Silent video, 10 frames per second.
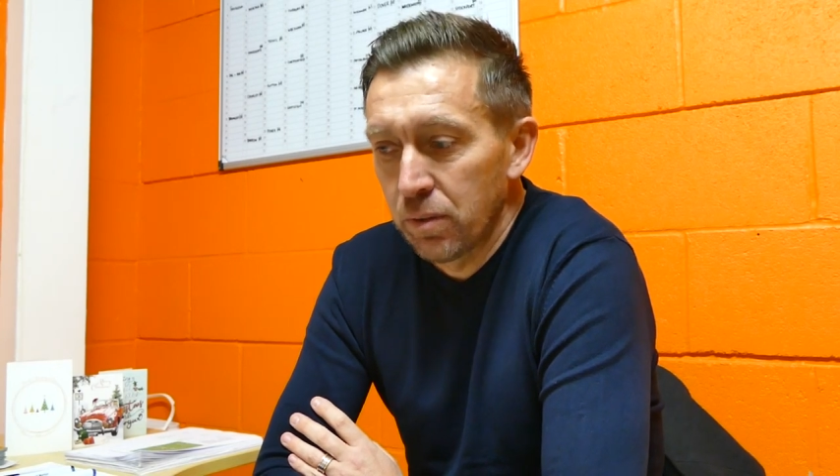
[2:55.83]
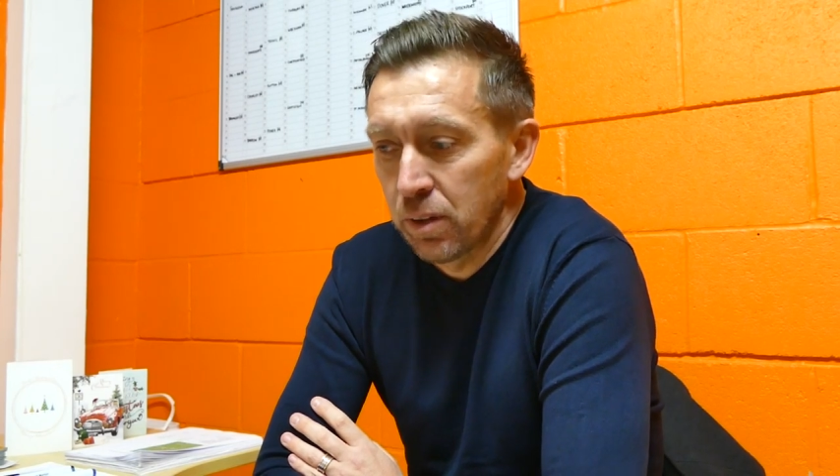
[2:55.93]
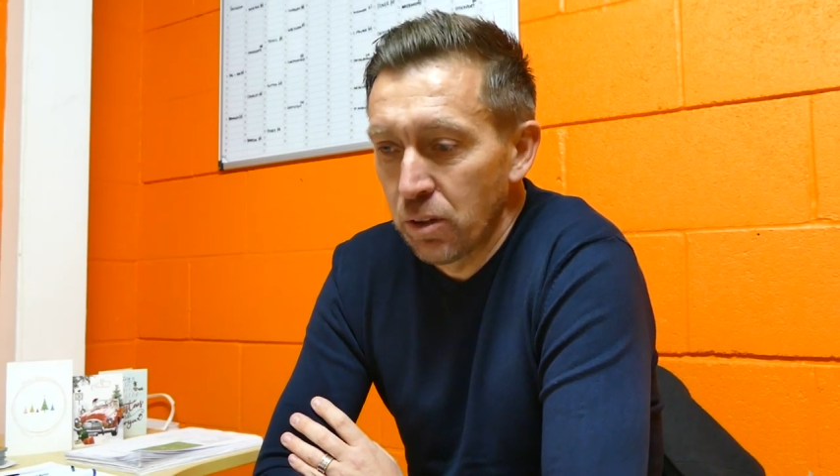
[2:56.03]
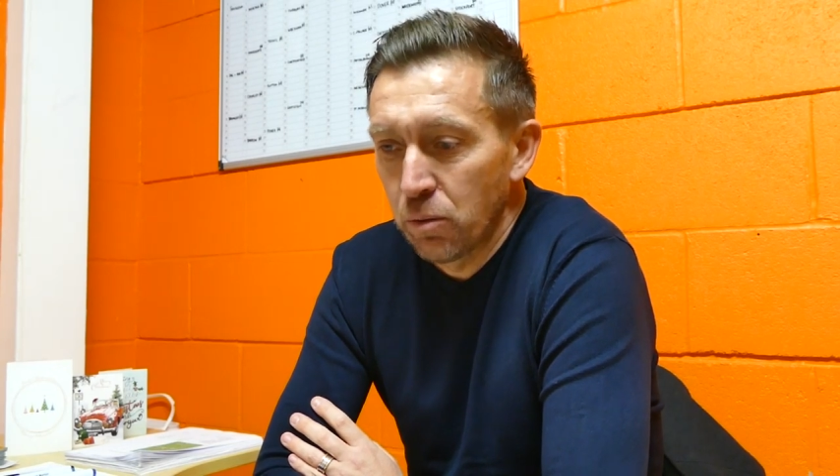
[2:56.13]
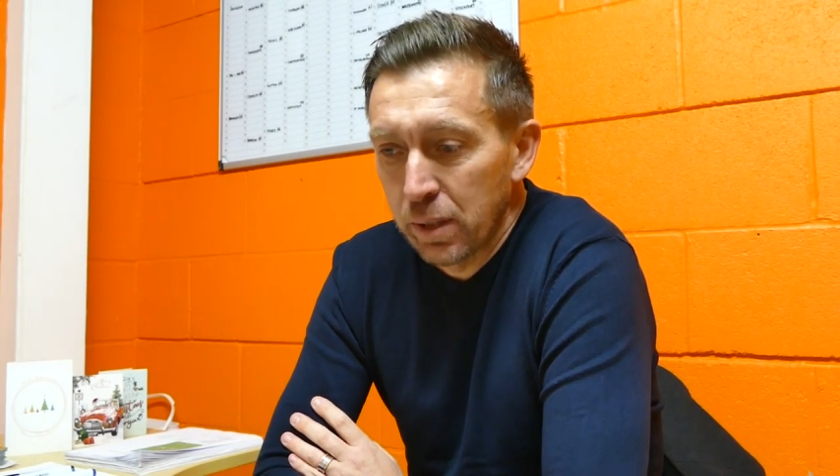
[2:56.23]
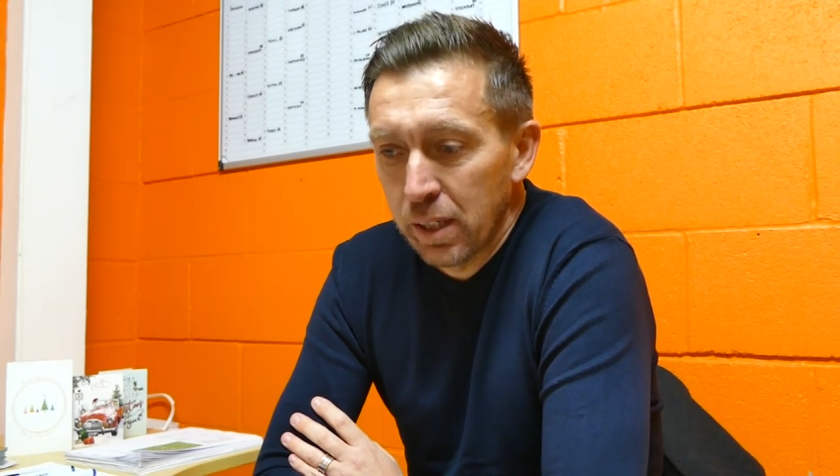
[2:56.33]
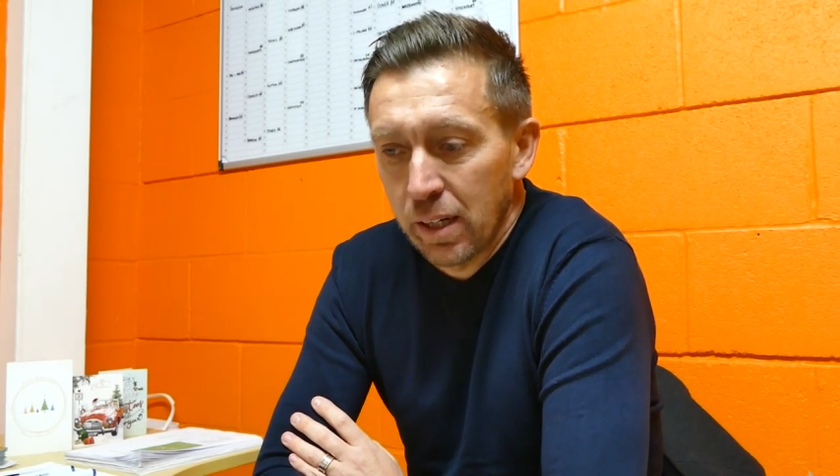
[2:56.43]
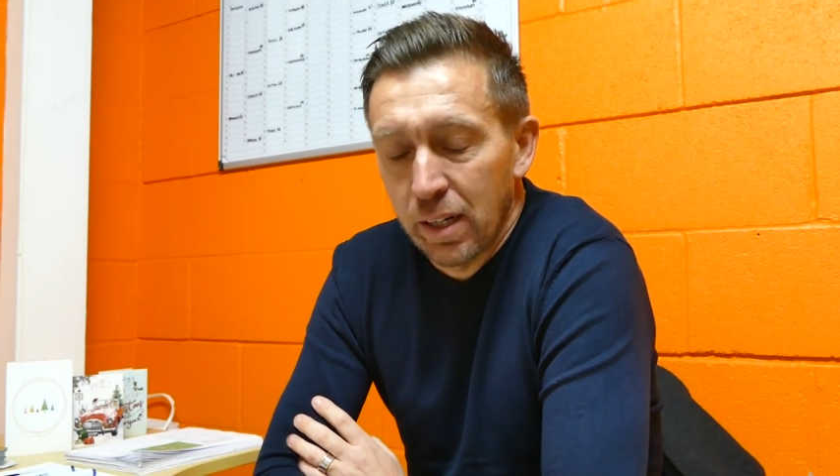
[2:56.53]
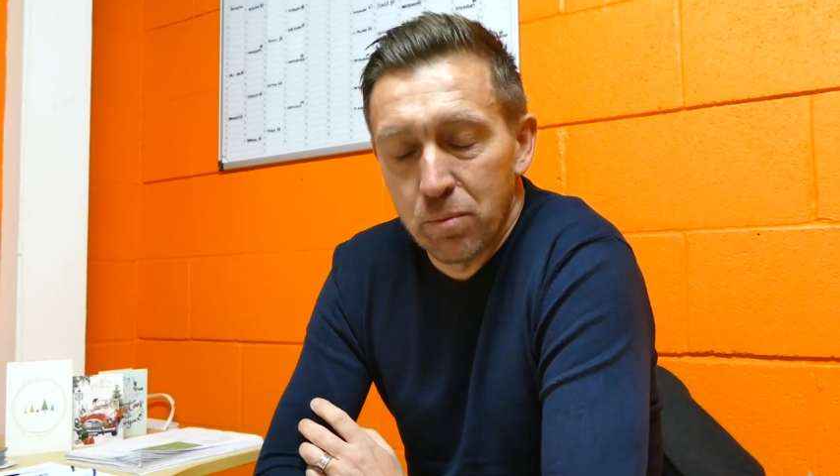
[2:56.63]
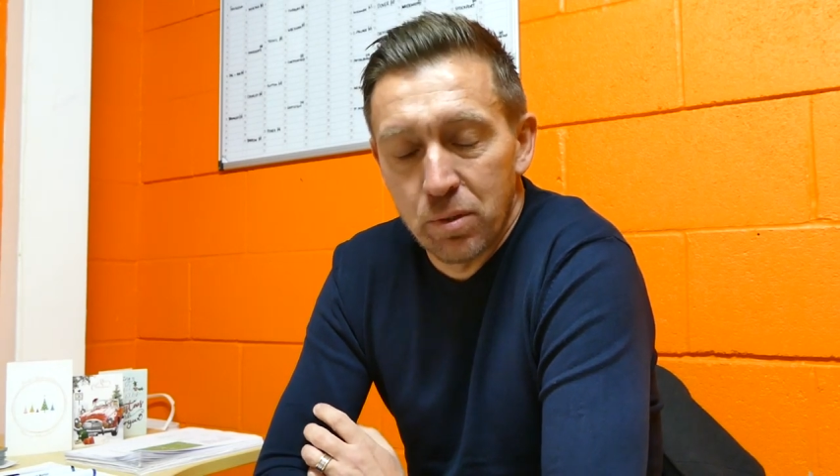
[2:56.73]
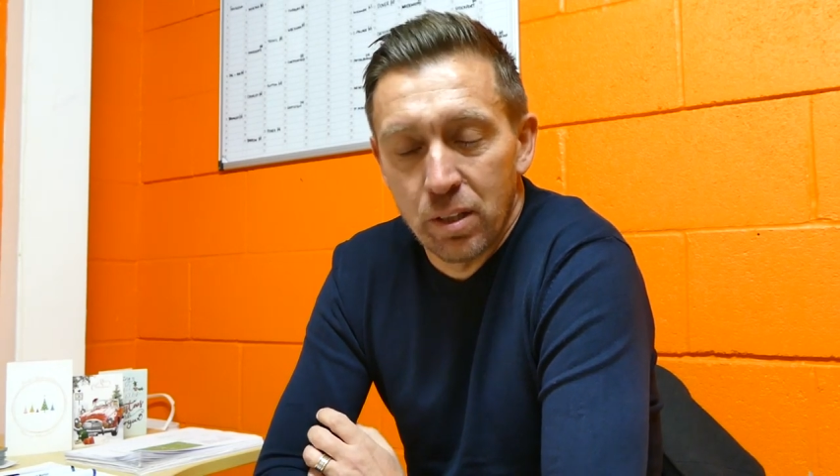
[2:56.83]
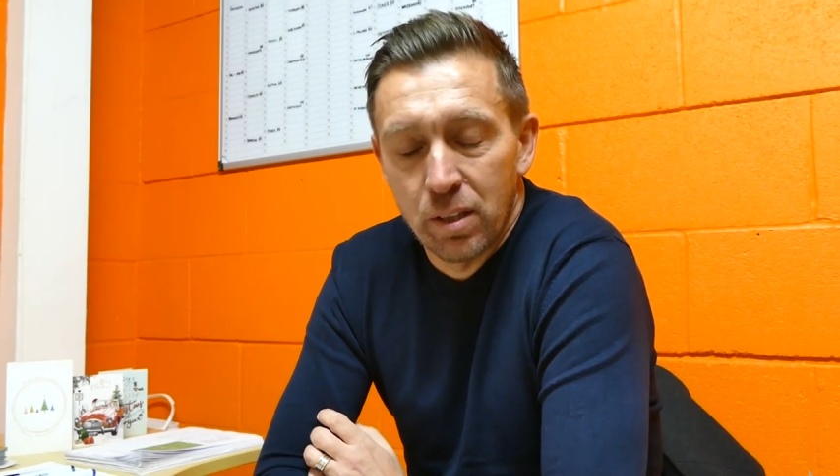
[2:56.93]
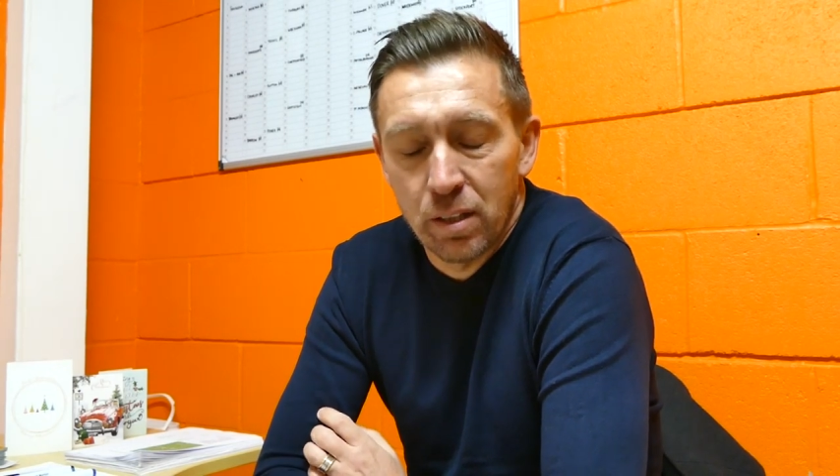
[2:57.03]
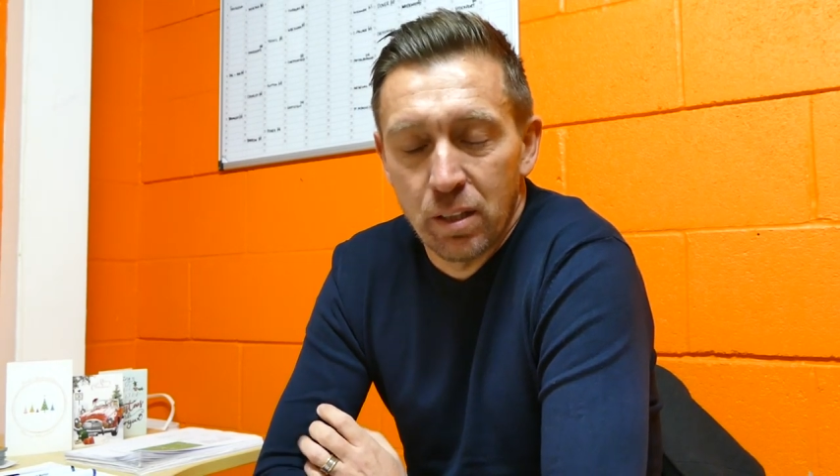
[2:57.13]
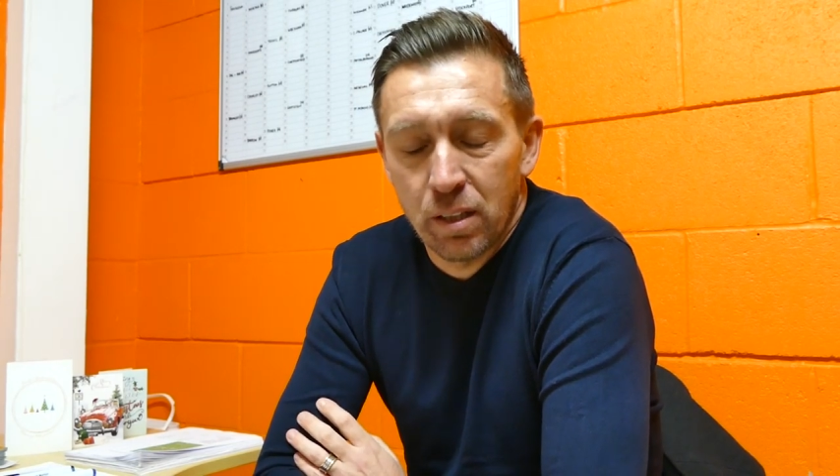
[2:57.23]
and you win games,
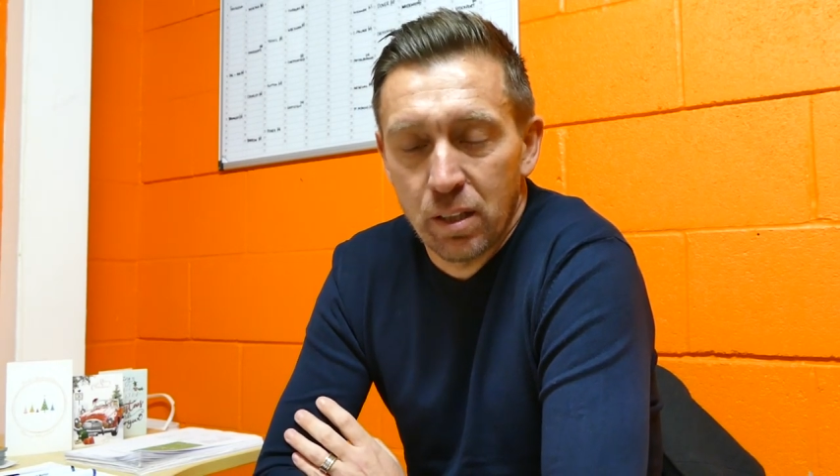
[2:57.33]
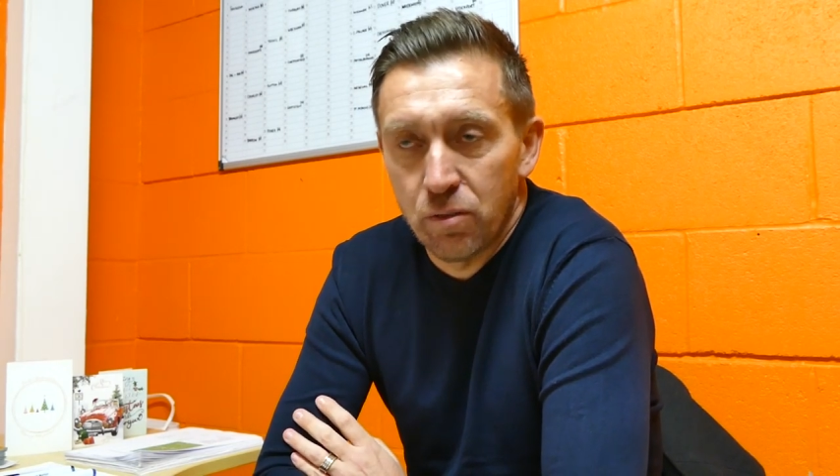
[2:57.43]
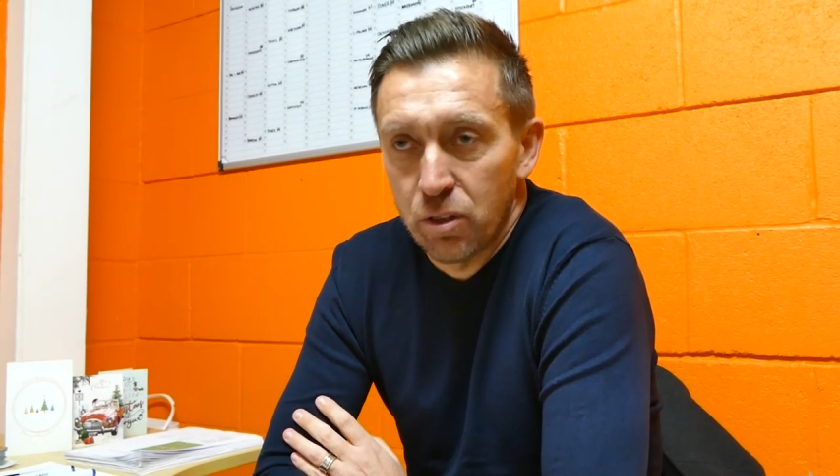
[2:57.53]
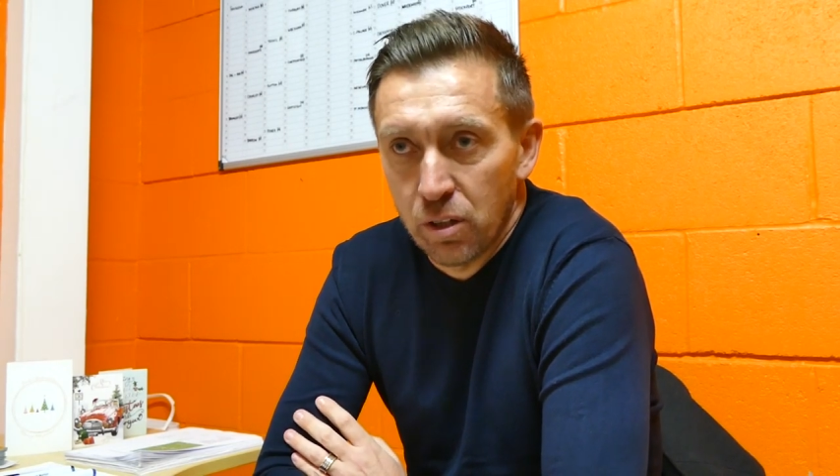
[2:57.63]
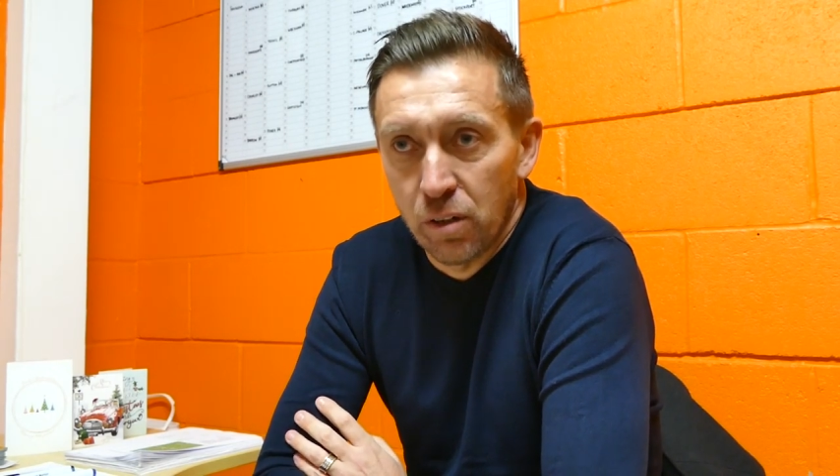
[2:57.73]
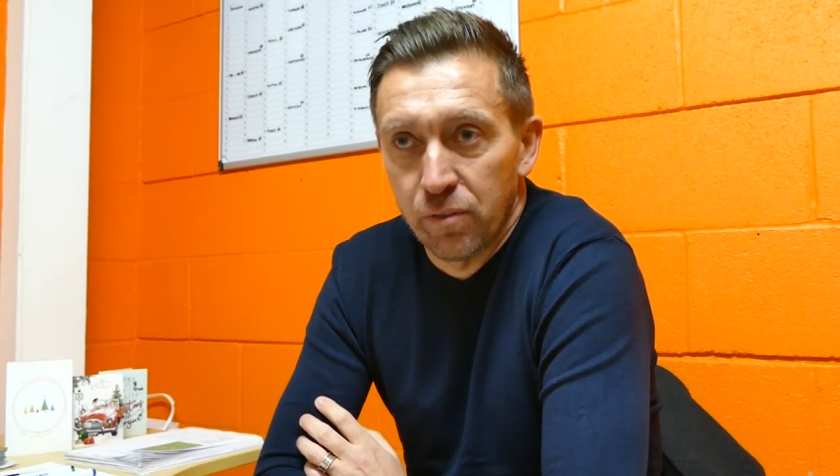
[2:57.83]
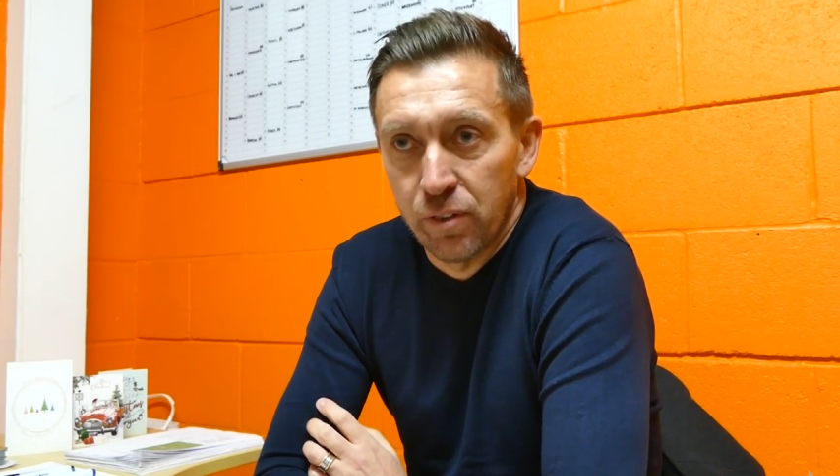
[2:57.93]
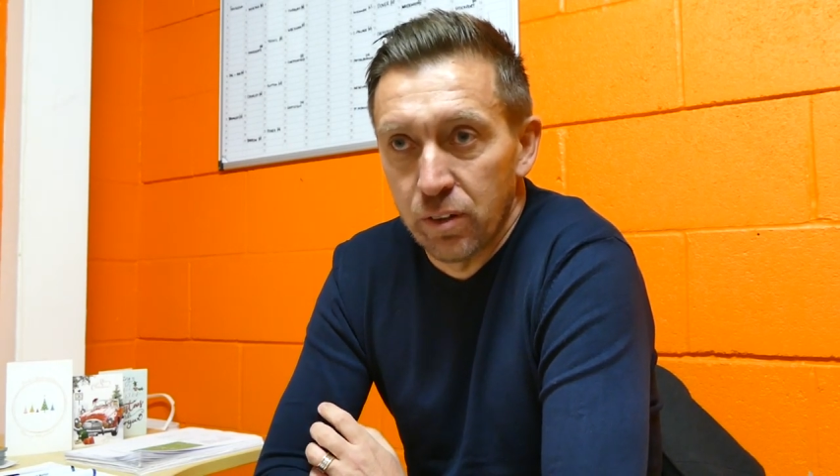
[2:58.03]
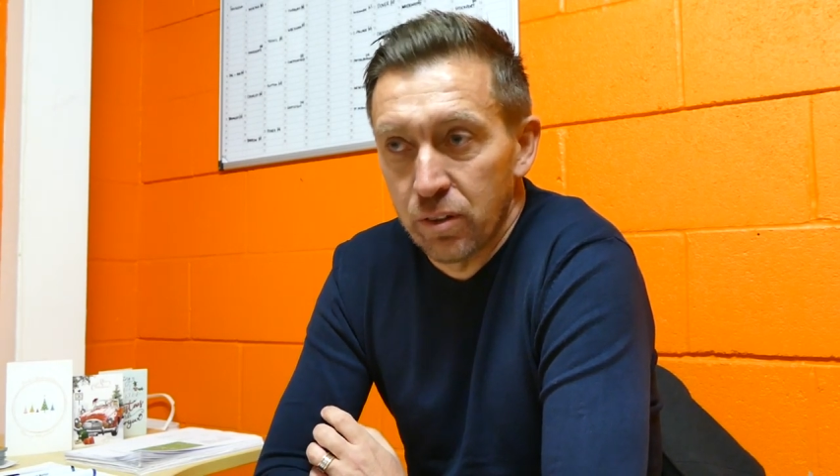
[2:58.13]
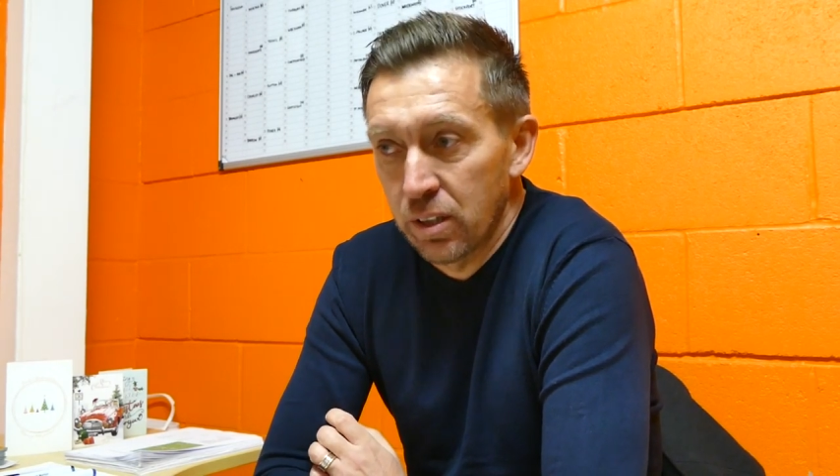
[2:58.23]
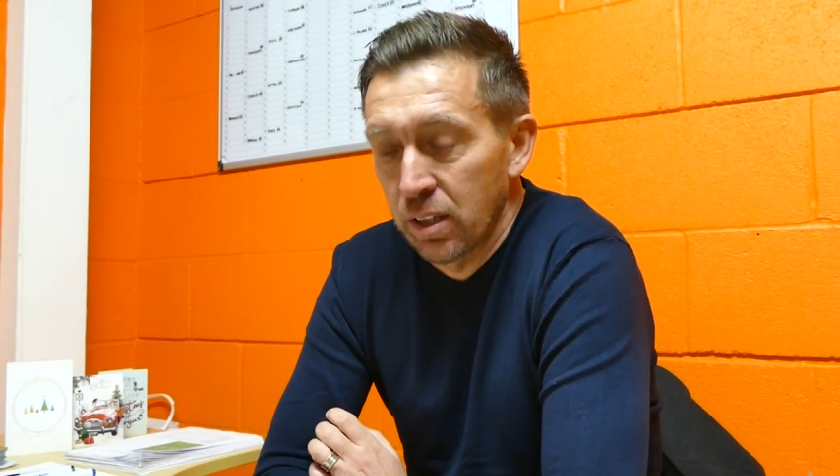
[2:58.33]
it gives you confidence.